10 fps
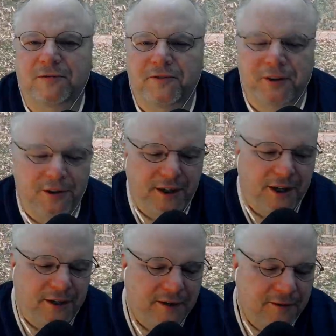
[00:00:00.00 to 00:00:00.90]
feet in the
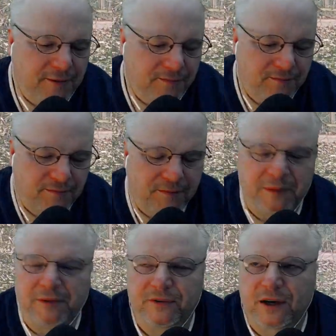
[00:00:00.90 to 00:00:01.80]
air and
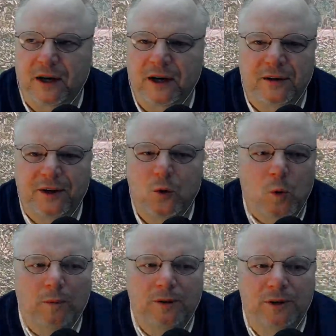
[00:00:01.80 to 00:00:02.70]
maybe even higher. I think
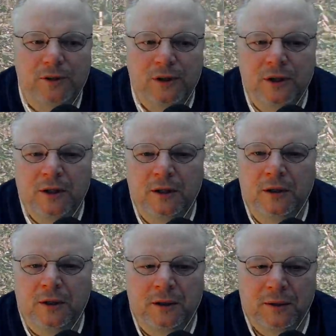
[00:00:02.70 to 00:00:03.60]
one was
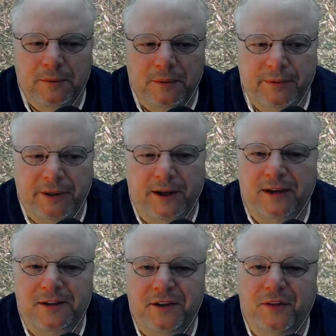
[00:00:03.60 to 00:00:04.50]
probably
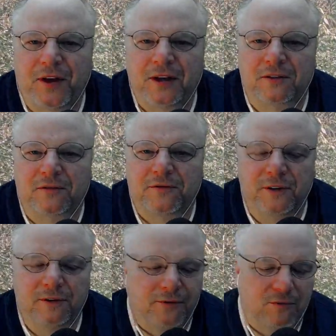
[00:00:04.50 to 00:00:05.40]
19,000
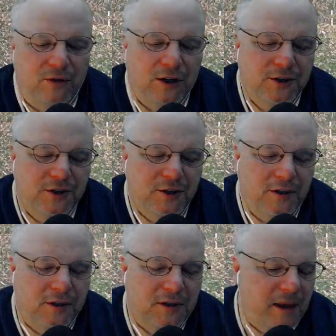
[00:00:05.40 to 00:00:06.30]
feet from Russia. And
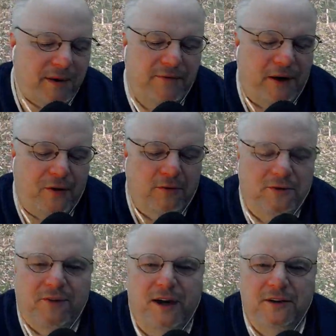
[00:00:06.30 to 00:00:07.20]
at the time, I thought it was
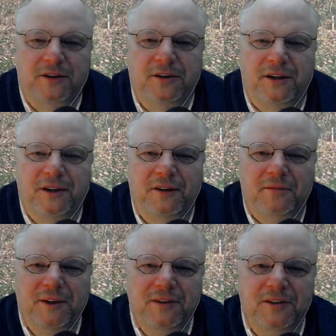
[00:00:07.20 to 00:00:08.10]
fascinating and
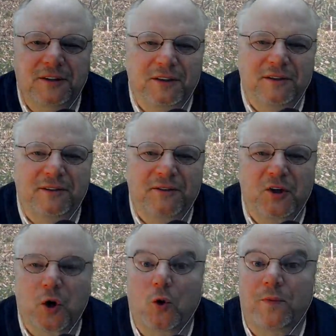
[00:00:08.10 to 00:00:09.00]
amazing that you
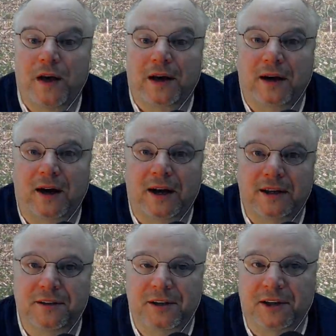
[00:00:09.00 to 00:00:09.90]
could go up that high
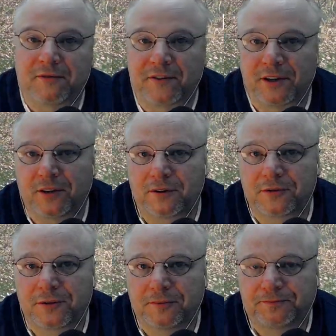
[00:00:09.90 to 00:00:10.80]
and take videos.